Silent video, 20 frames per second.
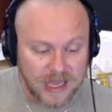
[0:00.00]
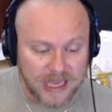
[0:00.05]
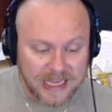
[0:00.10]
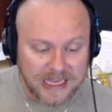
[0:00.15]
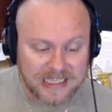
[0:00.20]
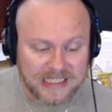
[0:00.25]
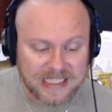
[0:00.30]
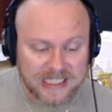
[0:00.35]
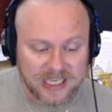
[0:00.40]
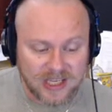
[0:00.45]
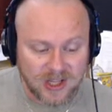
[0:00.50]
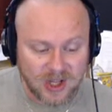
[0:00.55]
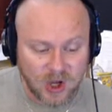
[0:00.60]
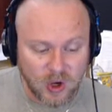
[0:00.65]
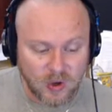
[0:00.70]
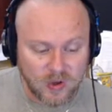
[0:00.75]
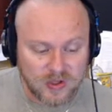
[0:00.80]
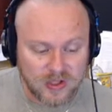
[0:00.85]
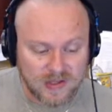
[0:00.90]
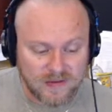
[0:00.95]
He still
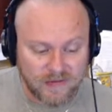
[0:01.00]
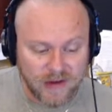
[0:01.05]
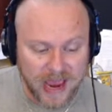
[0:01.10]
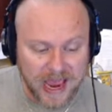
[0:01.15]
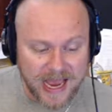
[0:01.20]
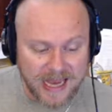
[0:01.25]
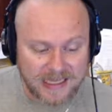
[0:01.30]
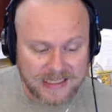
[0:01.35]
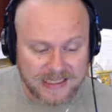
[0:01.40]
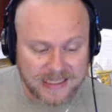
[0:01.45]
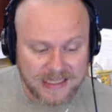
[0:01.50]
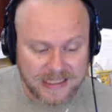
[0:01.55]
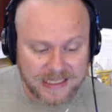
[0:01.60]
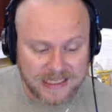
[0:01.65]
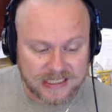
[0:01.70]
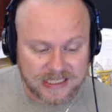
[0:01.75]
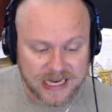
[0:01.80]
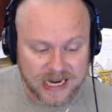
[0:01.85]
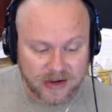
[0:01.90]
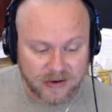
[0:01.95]
holds fast his
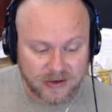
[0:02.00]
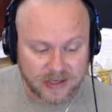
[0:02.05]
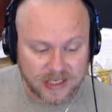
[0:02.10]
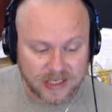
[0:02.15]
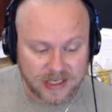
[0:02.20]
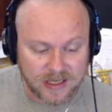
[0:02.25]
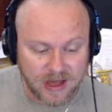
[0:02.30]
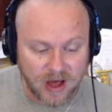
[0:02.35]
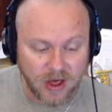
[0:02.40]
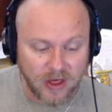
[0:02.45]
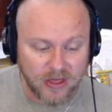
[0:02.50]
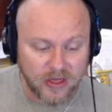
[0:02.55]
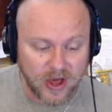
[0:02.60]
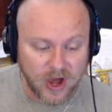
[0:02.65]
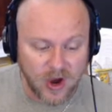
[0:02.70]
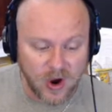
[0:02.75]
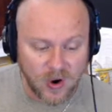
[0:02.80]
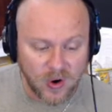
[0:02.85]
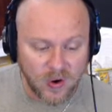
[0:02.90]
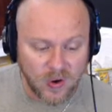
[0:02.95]
integrity,
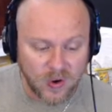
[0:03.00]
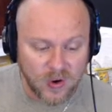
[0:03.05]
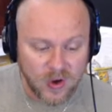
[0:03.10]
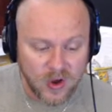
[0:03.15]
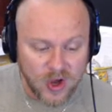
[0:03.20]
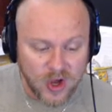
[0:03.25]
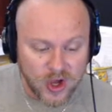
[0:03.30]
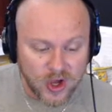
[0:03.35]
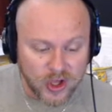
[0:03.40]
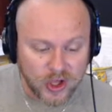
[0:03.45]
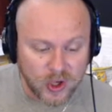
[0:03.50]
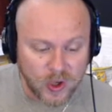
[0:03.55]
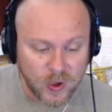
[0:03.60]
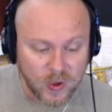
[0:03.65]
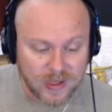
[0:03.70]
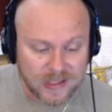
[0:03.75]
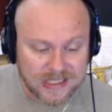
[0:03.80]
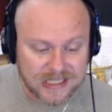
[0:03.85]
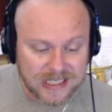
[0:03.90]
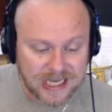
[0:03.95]
although
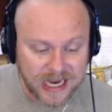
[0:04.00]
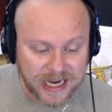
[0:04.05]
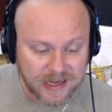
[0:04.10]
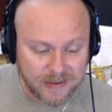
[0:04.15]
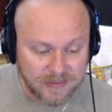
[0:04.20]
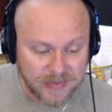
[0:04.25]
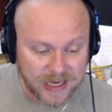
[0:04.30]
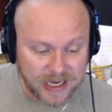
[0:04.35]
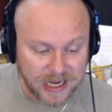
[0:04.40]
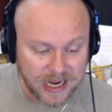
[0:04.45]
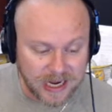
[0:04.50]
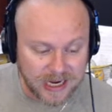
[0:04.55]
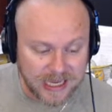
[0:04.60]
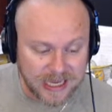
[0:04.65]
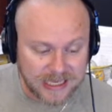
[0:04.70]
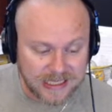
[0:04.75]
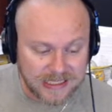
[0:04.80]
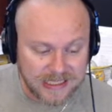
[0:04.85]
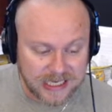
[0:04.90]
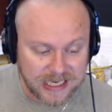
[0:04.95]
you incite me
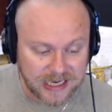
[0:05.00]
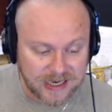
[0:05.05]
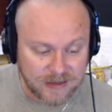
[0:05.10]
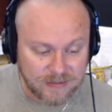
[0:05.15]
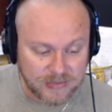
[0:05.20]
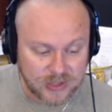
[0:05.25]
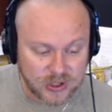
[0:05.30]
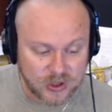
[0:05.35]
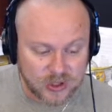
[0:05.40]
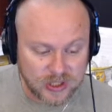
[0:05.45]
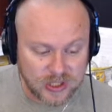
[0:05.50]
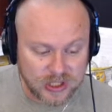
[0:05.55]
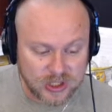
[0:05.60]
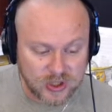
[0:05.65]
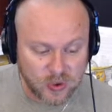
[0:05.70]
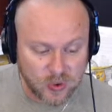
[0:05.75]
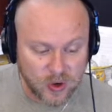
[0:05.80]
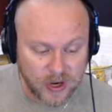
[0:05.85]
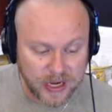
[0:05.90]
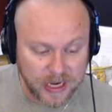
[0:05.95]
against him to
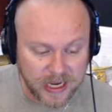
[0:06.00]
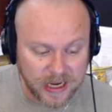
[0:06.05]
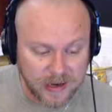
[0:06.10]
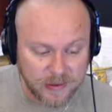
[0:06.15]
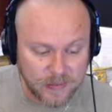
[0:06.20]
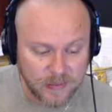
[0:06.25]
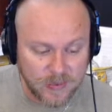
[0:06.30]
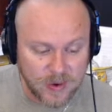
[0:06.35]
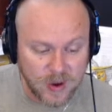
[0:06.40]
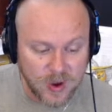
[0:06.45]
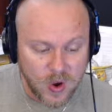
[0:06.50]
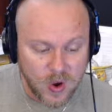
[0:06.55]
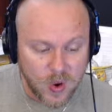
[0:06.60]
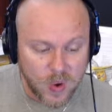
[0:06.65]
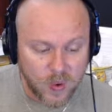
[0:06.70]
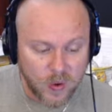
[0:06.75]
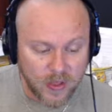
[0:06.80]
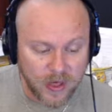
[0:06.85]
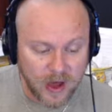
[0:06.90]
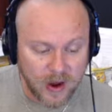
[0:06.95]
destroy him
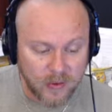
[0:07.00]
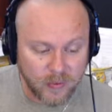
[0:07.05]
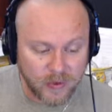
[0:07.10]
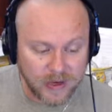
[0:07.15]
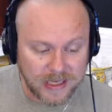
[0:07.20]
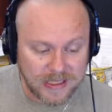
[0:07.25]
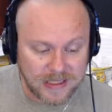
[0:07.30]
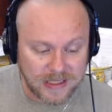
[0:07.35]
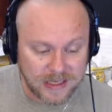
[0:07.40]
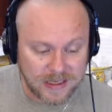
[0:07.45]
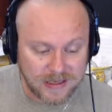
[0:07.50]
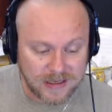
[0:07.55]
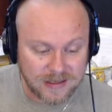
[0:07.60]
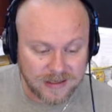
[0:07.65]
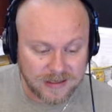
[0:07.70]
without reason."